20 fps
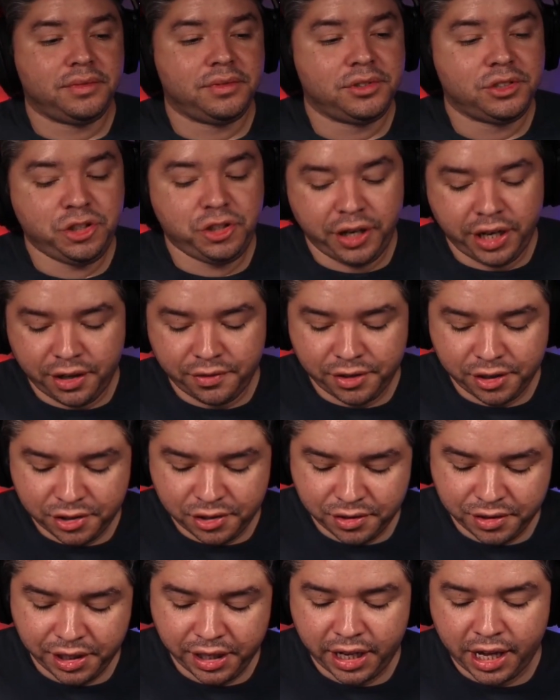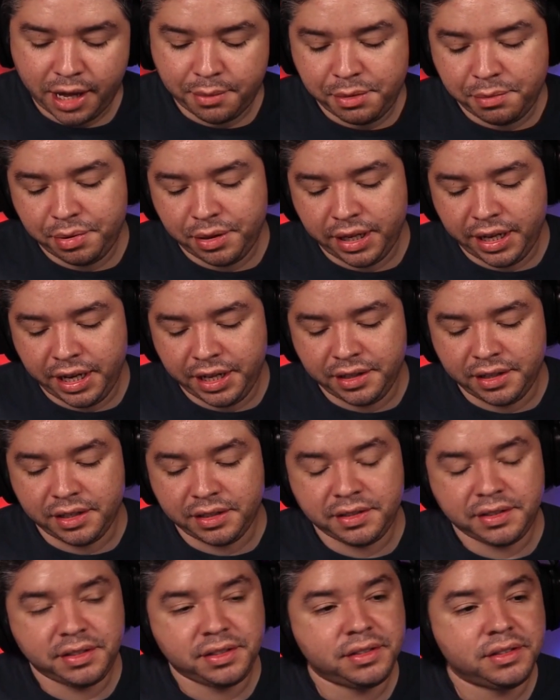Your anniversary. Yeah, I've been playing
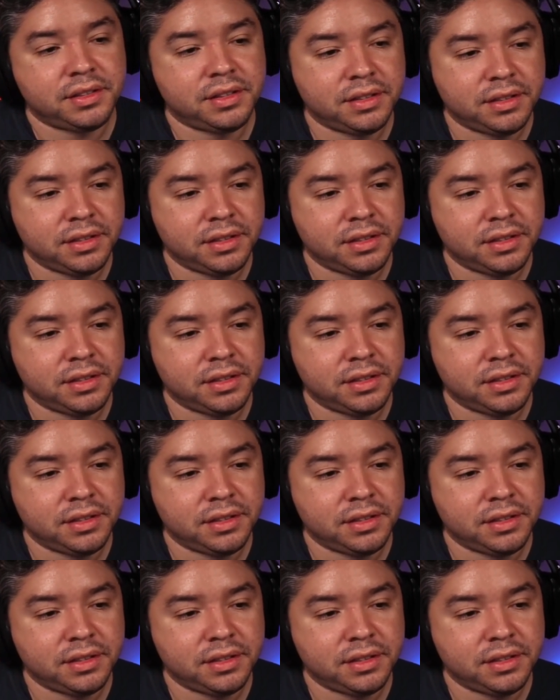this.